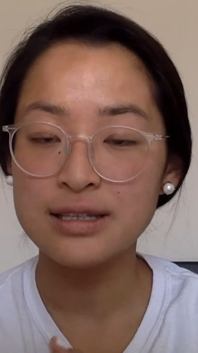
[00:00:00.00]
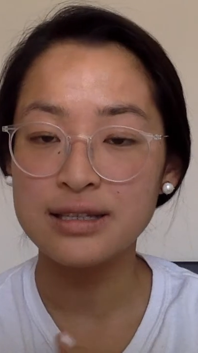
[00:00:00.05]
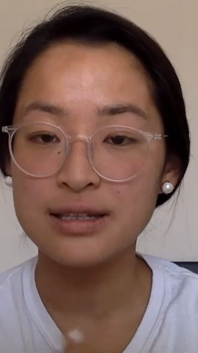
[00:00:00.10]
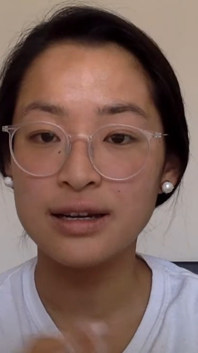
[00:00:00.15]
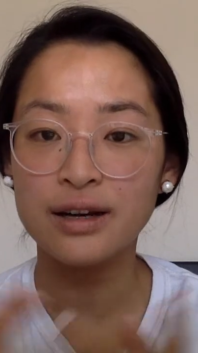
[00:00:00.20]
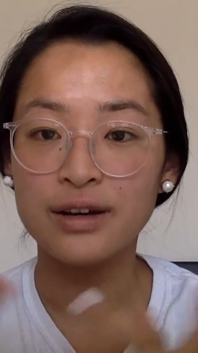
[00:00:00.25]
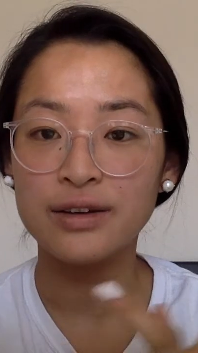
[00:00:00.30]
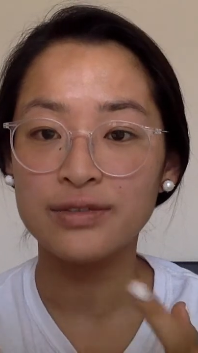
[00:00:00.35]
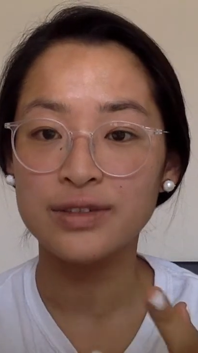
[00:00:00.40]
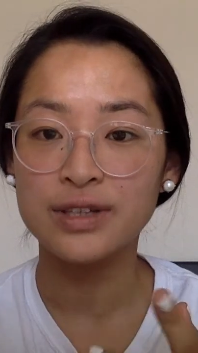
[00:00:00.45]

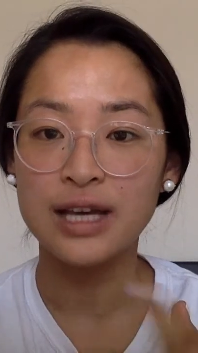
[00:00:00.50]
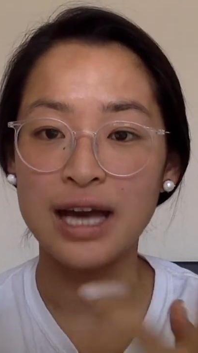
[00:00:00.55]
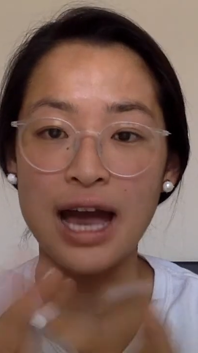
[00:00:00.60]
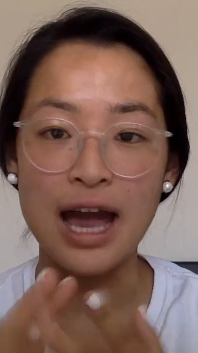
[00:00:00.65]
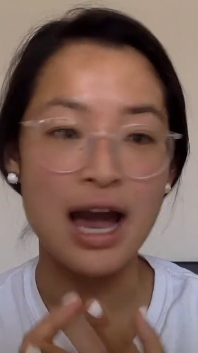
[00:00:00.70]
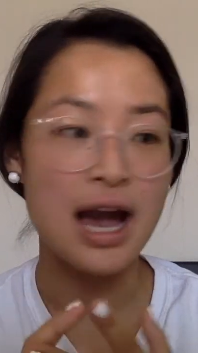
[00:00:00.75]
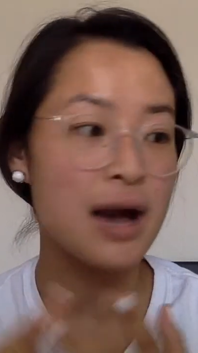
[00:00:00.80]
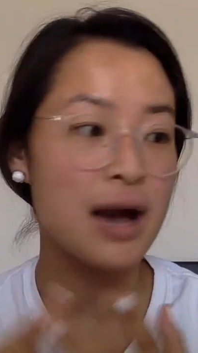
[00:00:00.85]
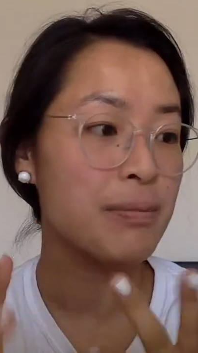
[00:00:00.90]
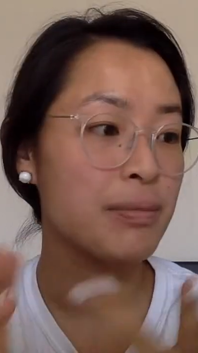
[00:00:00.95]
stuff, the
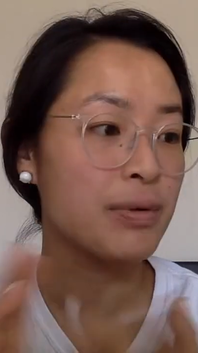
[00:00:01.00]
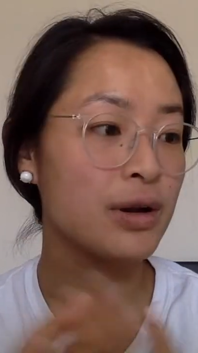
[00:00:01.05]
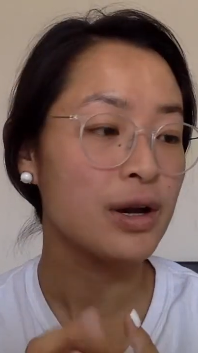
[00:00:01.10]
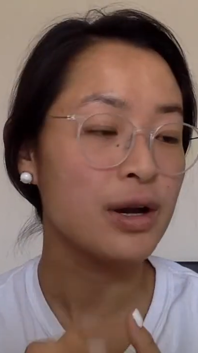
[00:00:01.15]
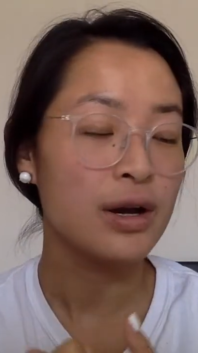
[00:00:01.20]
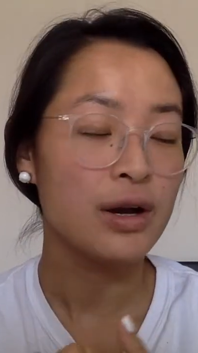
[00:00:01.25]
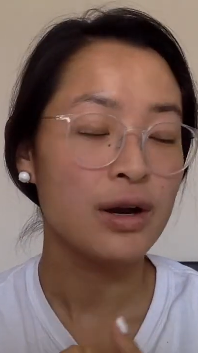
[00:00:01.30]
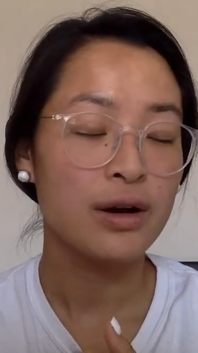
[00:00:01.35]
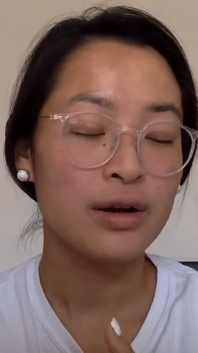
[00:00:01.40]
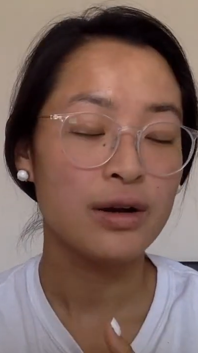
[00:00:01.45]
app,
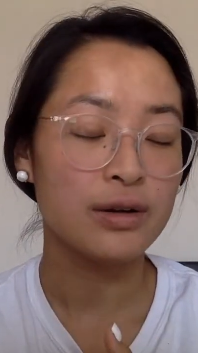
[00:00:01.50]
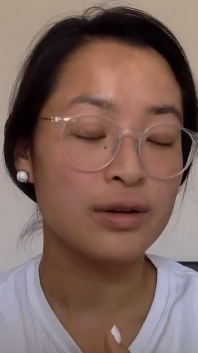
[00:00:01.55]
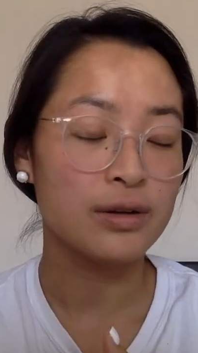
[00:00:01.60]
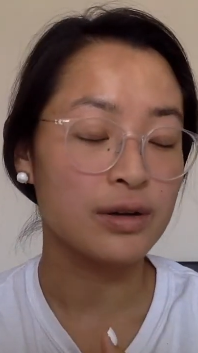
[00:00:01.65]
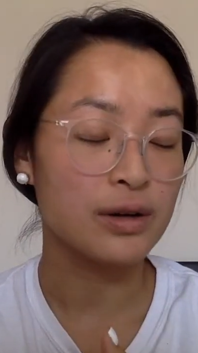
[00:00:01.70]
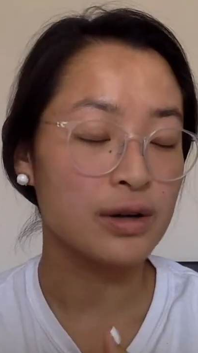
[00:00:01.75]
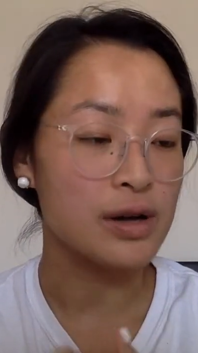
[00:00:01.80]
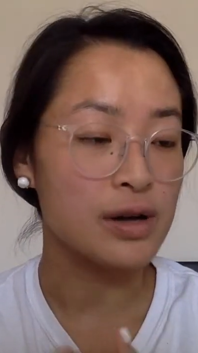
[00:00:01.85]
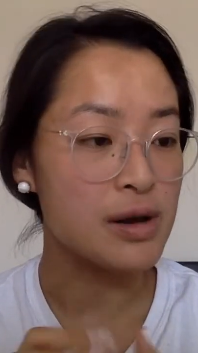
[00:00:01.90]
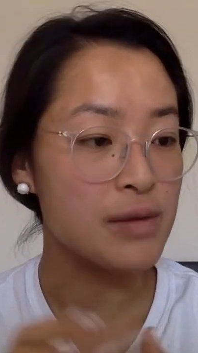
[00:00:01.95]

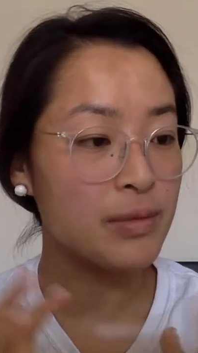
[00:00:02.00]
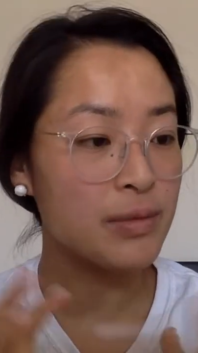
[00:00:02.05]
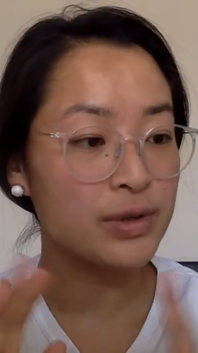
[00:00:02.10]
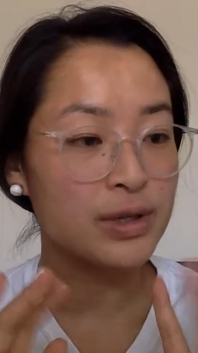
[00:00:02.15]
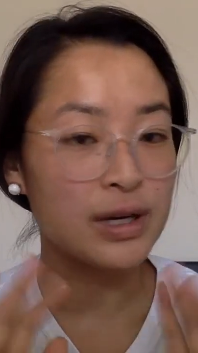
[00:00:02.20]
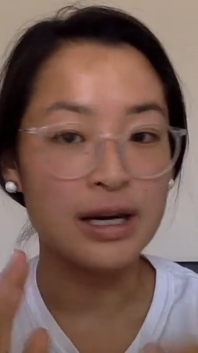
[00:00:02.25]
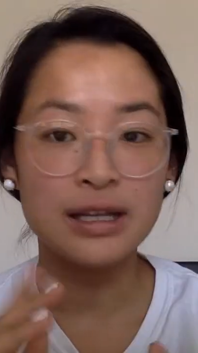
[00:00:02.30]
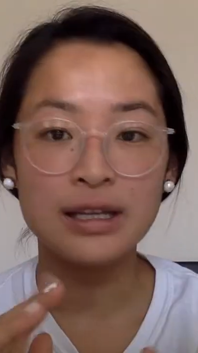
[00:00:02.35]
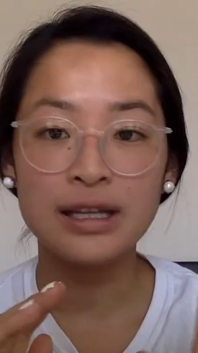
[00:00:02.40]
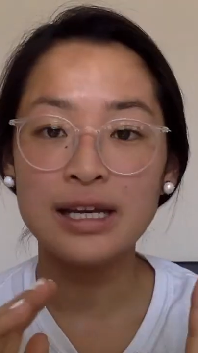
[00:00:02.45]
or the
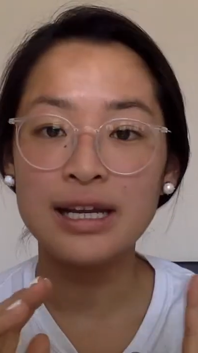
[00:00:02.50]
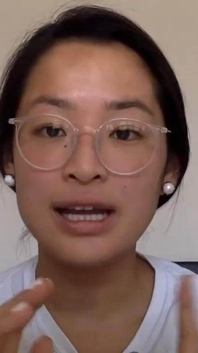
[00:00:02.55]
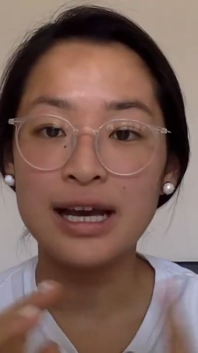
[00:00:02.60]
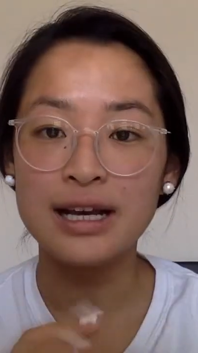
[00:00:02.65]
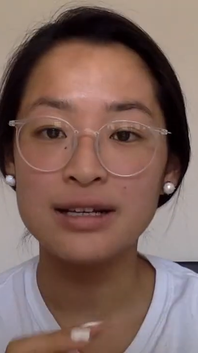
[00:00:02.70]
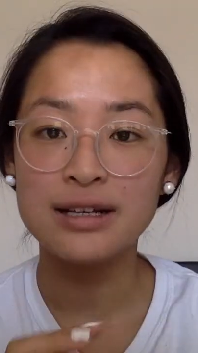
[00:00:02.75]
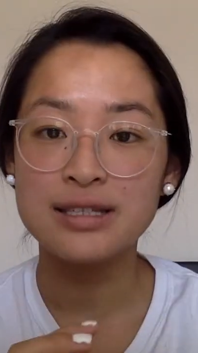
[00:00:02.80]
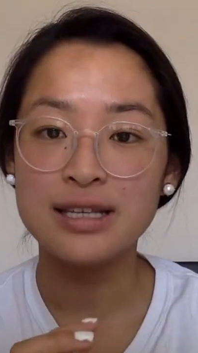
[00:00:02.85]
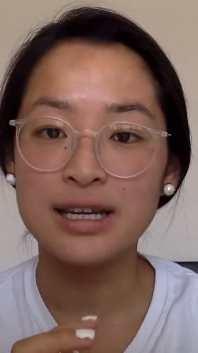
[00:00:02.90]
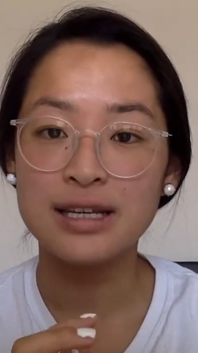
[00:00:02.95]
online
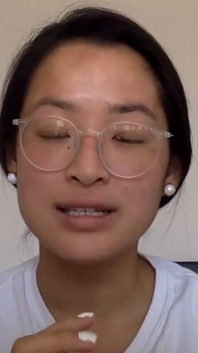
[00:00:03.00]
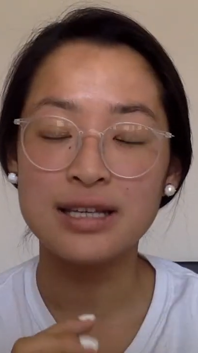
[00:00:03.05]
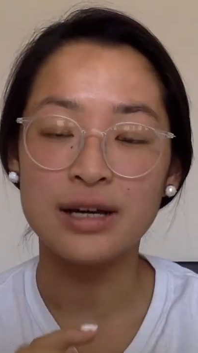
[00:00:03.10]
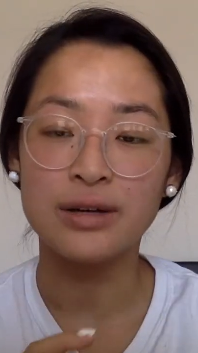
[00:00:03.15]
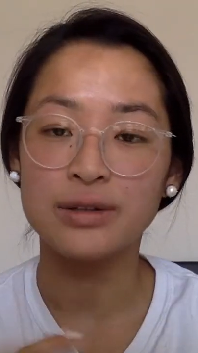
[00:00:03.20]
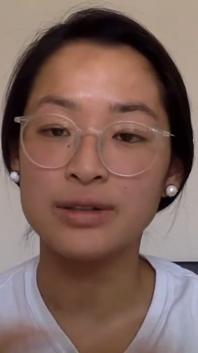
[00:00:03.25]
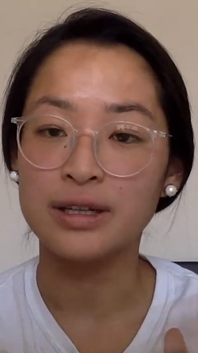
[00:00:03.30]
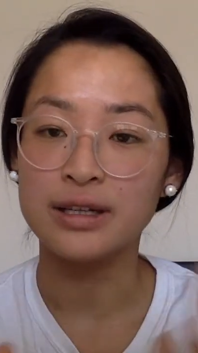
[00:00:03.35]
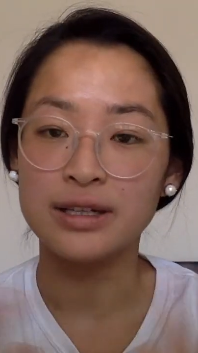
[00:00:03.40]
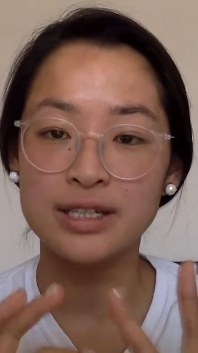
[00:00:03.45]
access, I
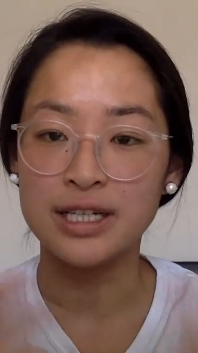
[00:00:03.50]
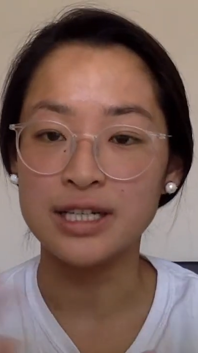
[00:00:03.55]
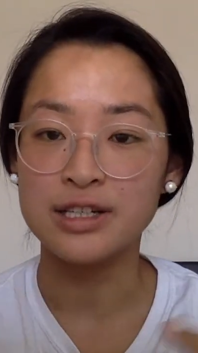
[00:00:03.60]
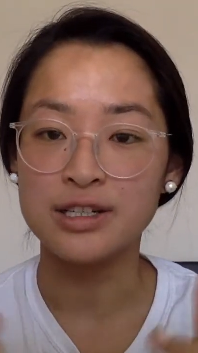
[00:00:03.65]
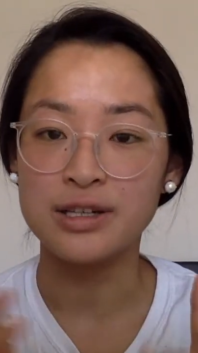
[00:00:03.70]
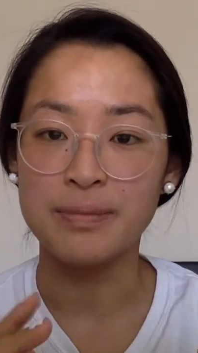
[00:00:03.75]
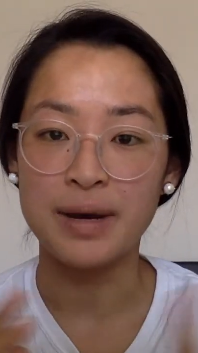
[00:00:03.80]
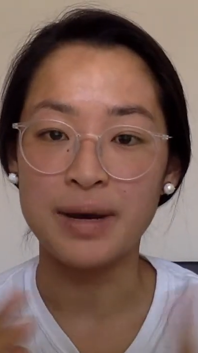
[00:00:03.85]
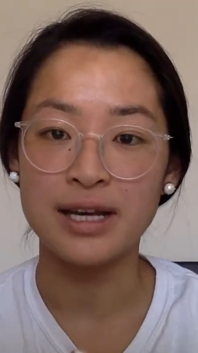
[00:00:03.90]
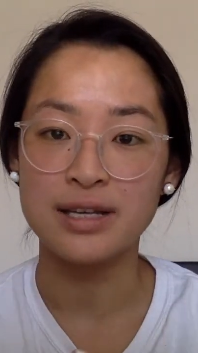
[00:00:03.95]
will like change
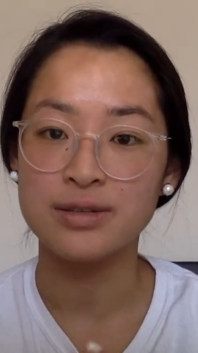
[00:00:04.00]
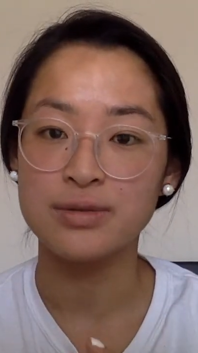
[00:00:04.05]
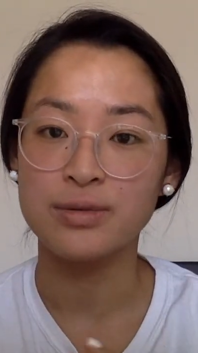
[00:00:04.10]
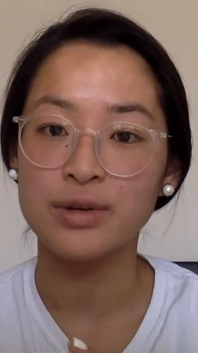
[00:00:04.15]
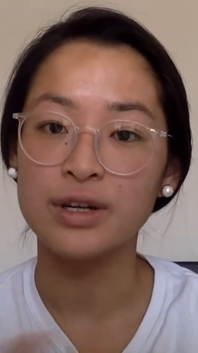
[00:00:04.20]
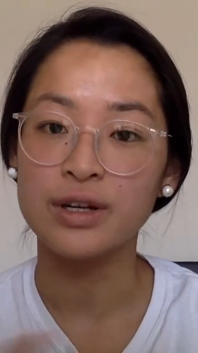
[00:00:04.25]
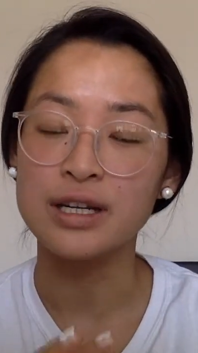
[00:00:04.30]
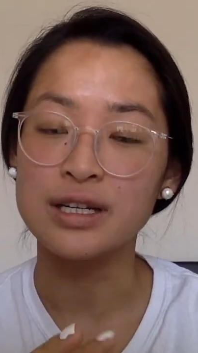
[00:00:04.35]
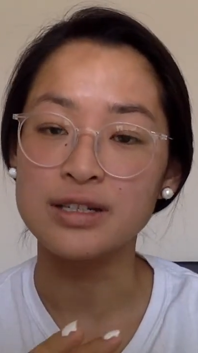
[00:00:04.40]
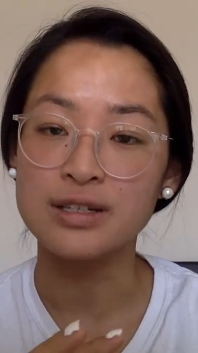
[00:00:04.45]
the
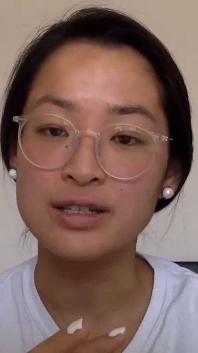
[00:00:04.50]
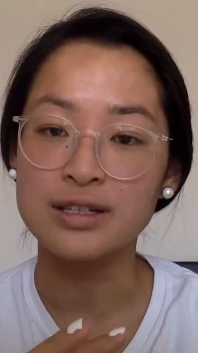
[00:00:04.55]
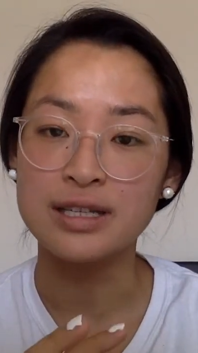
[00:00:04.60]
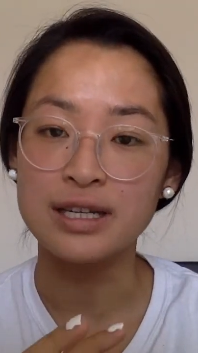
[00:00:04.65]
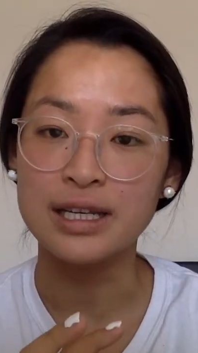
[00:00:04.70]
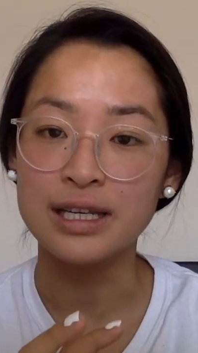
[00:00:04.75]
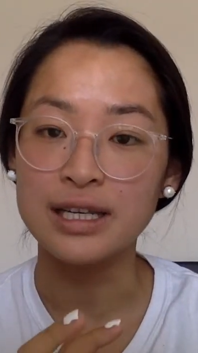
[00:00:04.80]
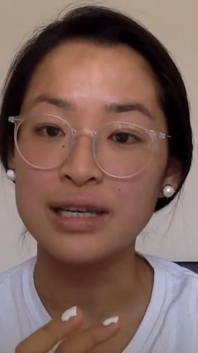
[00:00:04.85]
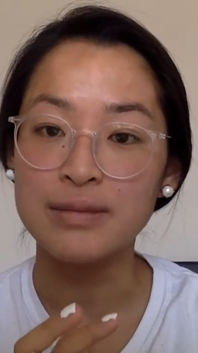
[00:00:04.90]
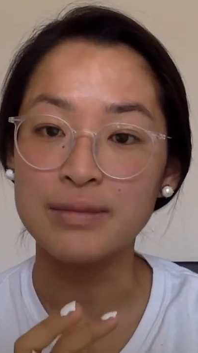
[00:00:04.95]
password and just
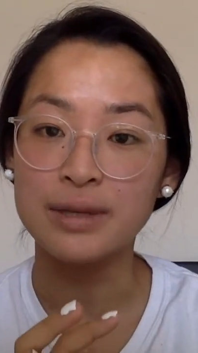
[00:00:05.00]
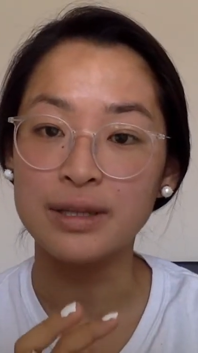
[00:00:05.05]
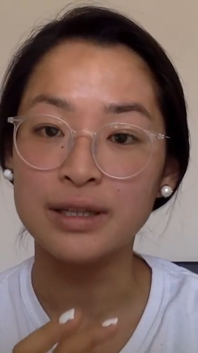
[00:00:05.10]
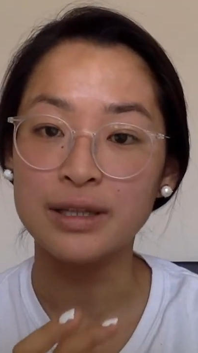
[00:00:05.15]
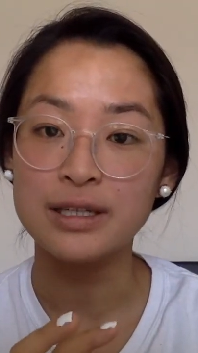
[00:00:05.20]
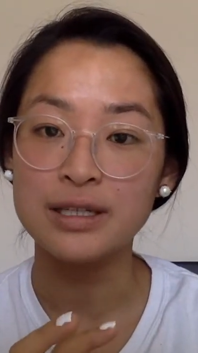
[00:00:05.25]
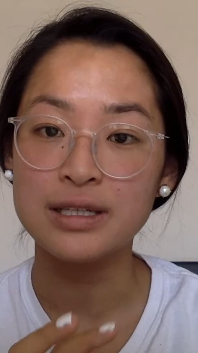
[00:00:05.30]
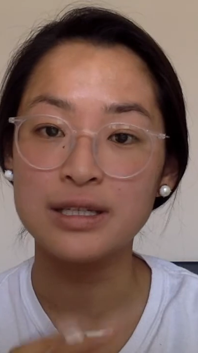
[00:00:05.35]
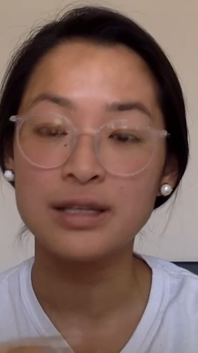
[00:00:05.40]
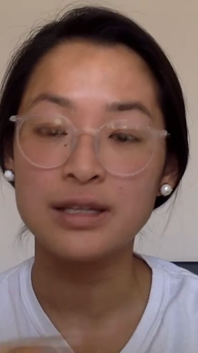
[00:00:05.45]
like email
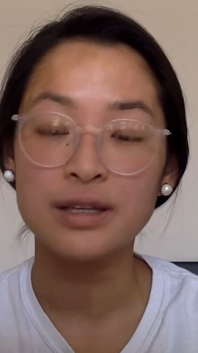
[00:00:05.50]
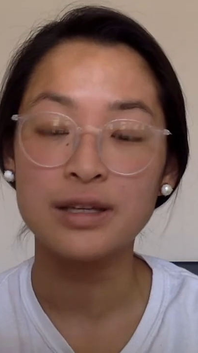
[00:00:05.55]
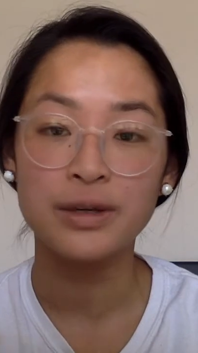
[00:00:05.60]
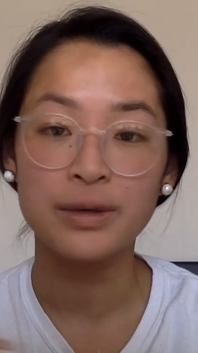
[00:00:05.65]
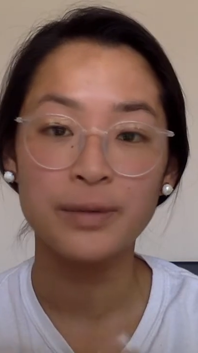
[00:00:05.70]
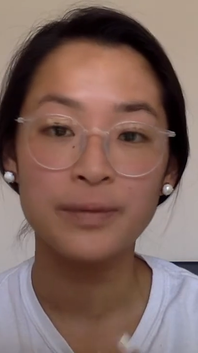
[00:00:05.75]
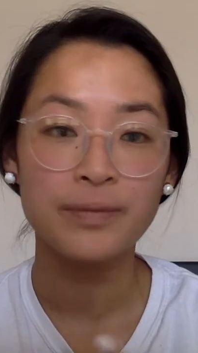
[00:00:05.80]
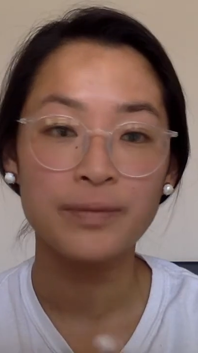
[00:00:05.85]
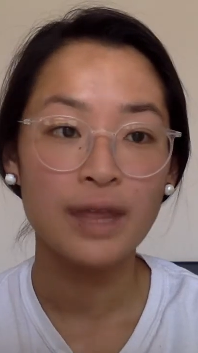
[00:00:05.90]
it to you.